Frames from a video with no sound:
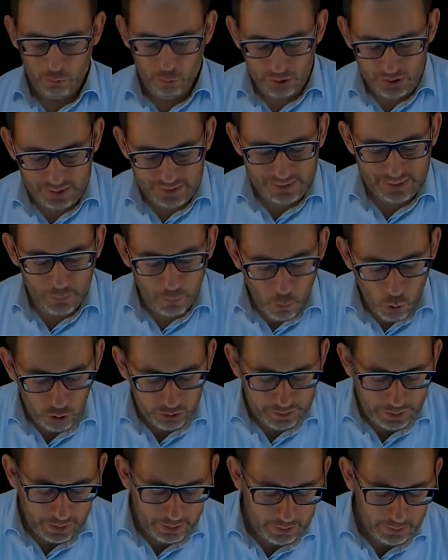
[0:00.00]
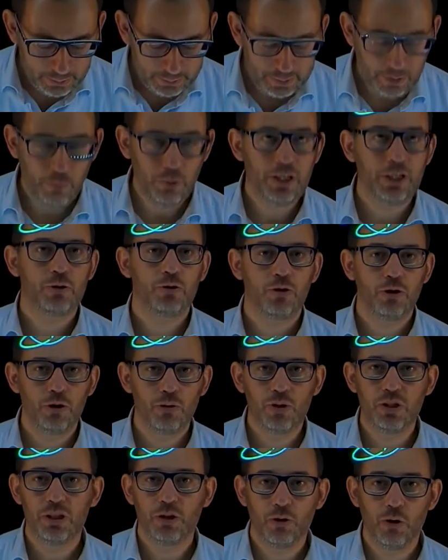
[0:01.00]
what is the model that we need to
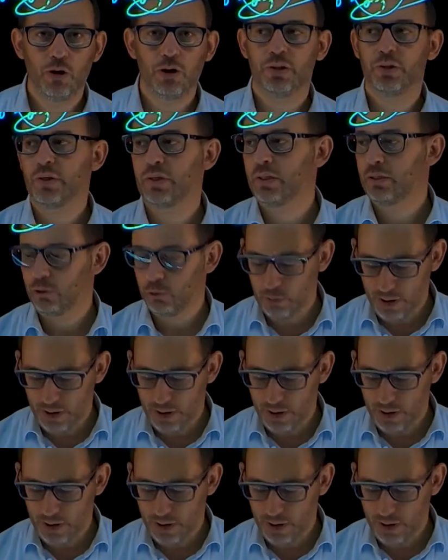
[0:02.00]
use in order